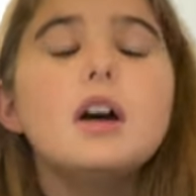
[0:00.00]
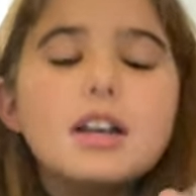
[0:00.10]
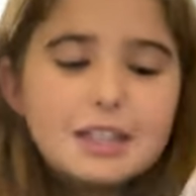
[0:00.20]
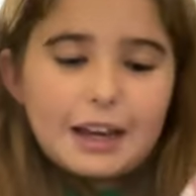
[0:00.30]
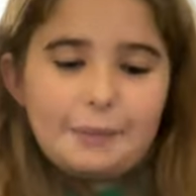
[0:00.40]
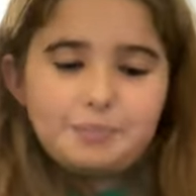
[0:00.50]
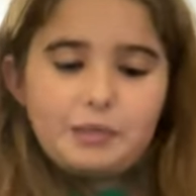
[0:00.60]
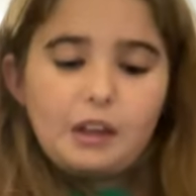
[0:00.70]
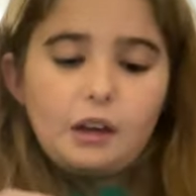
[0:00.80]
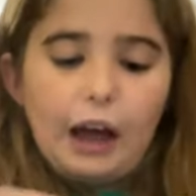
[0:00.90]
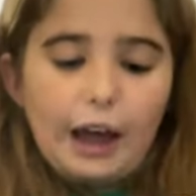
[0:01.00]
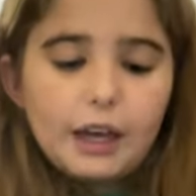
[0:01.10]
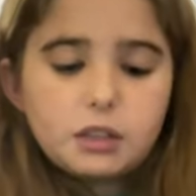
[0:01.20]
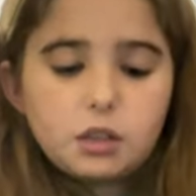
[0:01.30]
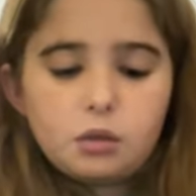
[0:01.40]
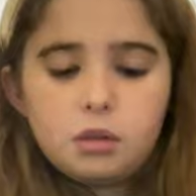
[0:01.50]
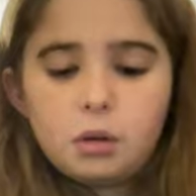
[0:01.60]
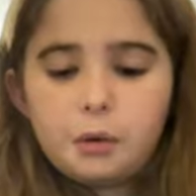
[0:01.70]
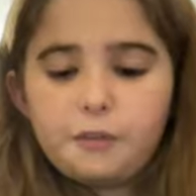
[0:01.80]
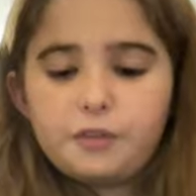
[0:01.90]
So, yeah, I don't know
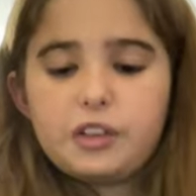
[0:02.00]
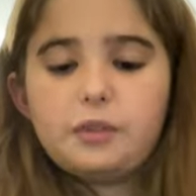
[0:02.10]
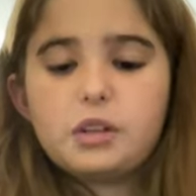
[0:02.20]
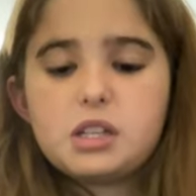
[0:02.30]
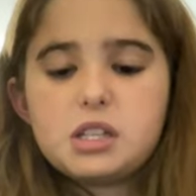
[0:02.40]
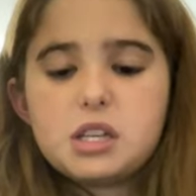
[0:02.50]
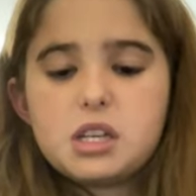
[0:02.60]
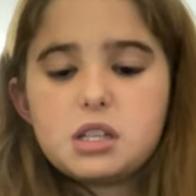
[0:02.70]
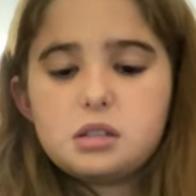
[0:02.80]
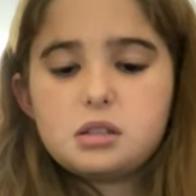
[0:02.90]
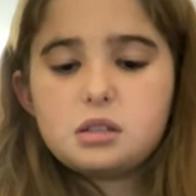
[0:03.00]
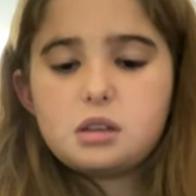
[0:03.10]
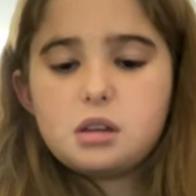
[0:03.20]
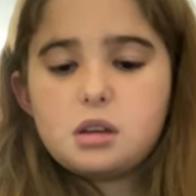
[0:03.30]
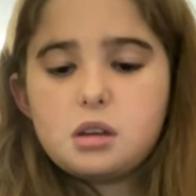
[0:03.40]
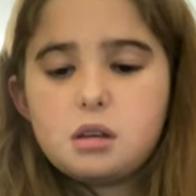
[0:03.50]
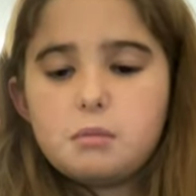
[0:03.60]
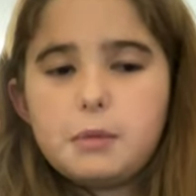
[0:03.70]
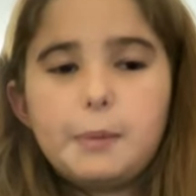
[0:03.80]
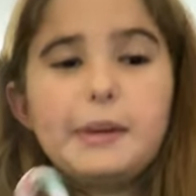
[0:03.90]
what flavor this is.
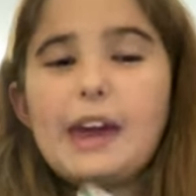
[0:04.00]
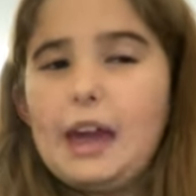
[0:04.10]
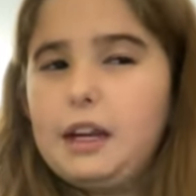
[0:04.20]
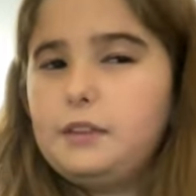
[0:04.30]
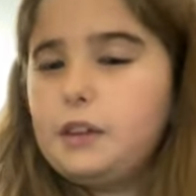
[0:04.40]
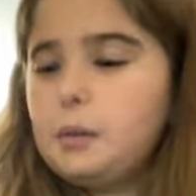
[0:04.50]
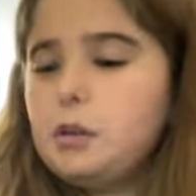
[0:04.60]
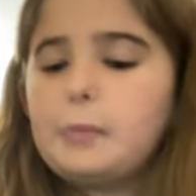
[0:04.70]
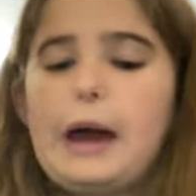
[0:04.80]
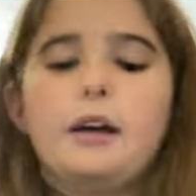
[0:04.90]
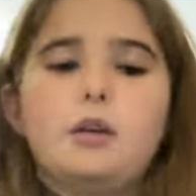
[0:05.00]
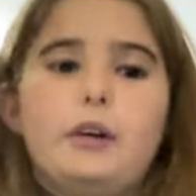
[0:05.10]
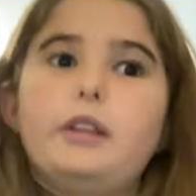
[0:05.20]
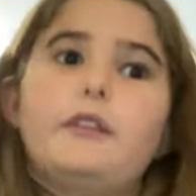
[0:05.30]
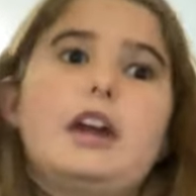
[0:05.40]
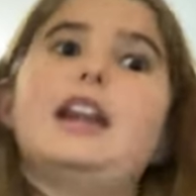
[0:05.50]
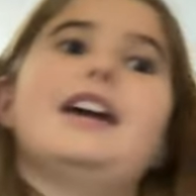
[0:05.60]
Maybe candy flavored, but I don't know. I love candy